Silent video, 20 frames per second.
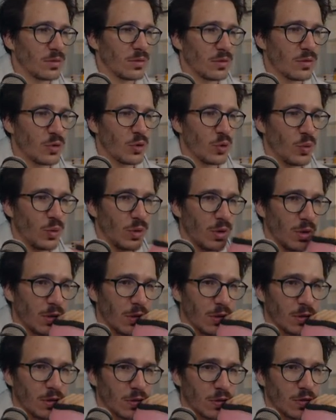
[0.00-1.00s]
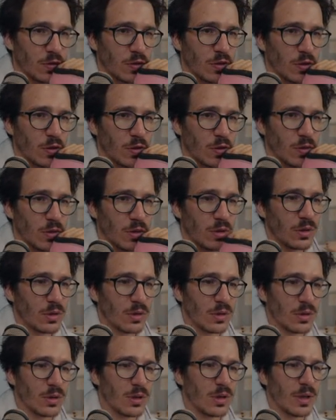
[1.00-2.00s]
Cool. So
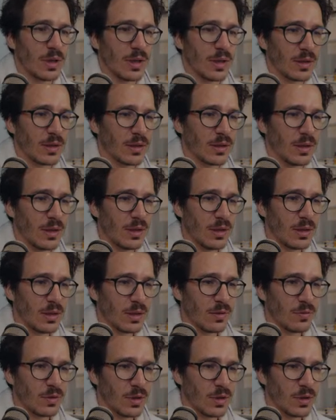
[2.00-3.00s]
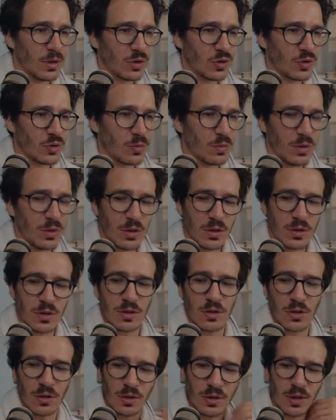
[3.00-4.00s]
I think everything should be
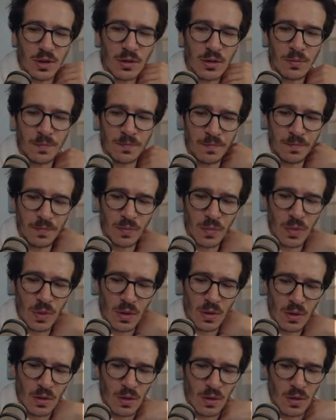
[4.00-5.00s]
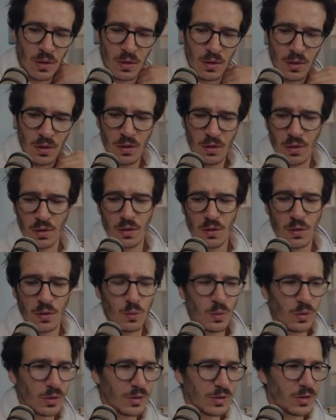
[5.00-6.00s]
installed now.
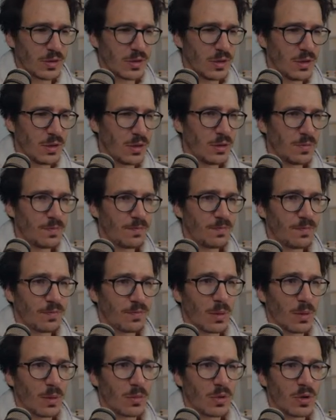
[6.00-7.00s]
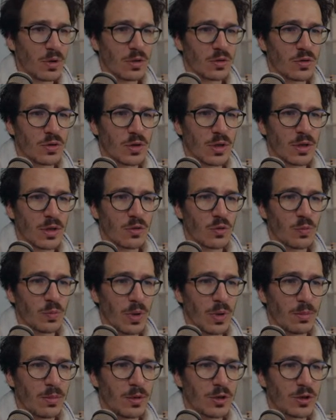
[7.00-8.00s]
We'll see. I'm going to try to
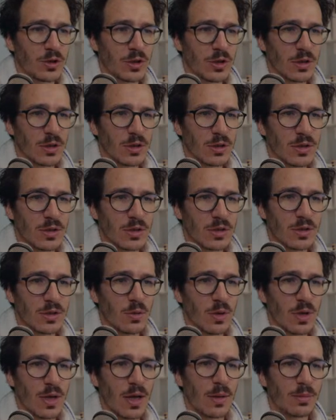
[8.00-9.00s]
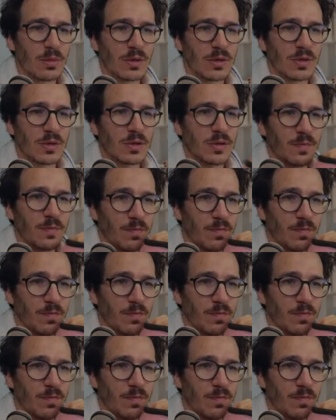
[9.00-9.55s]
publish it and see what happens.